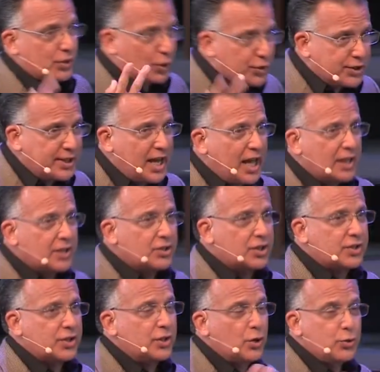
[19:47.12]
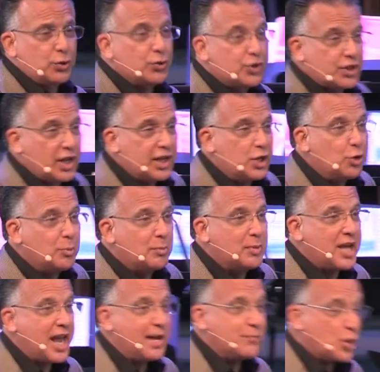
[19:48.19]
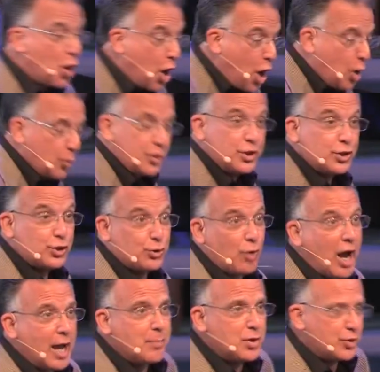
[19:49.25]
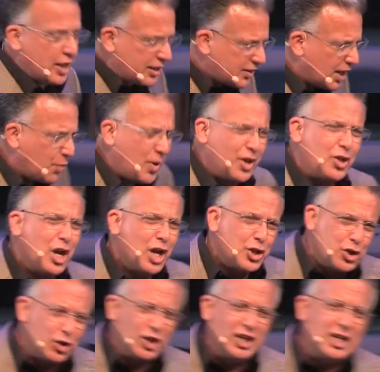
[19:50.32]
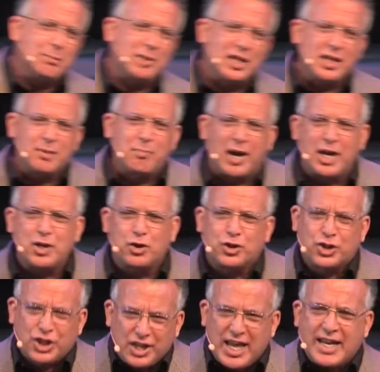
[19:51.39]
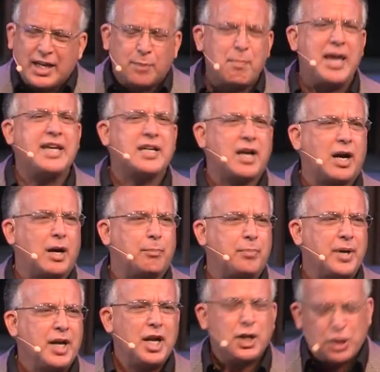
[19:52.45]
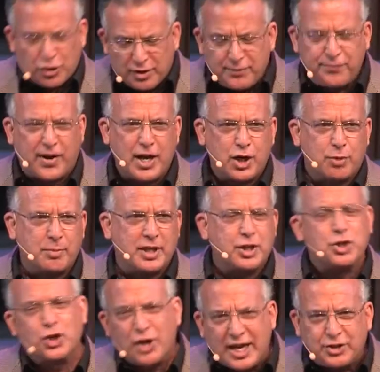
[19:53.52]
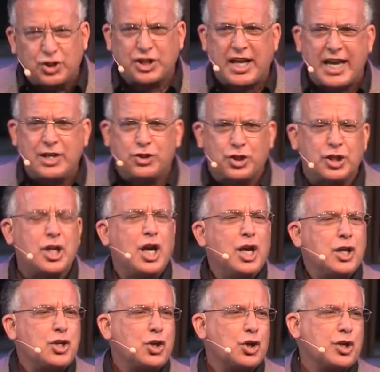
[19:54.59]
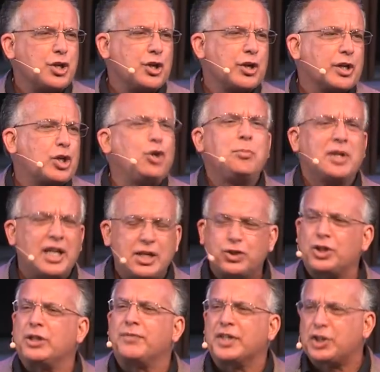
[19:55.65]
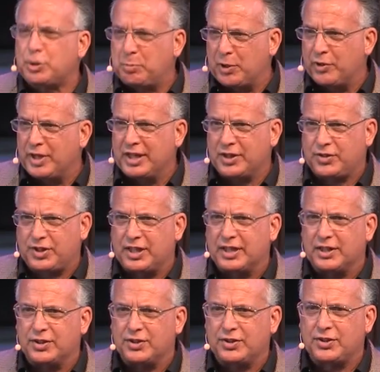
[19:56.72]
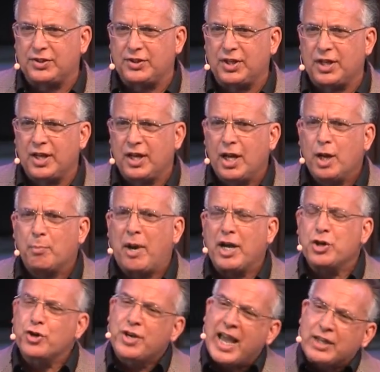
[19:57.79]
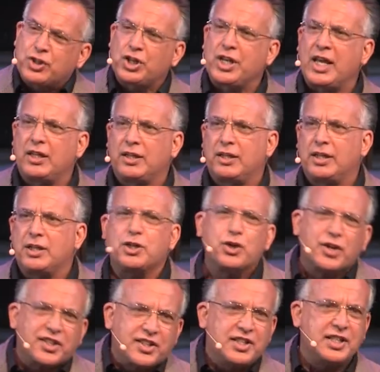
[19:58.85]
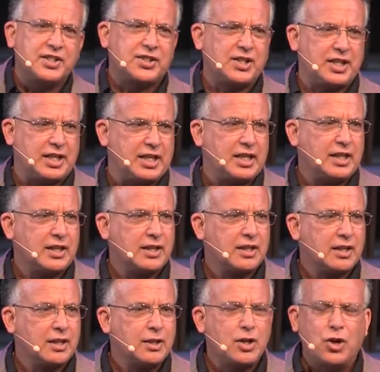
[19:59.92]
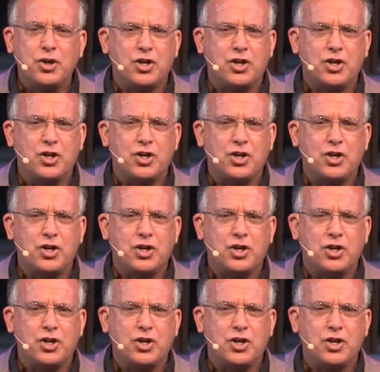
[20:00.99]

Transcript: sociologists, and those who study human behavior would describe you. They'd say, well, you're limited by your genetic makeup, your environment, your education, your, your accumulation of experiences, by your nationality, your ethnicity. No,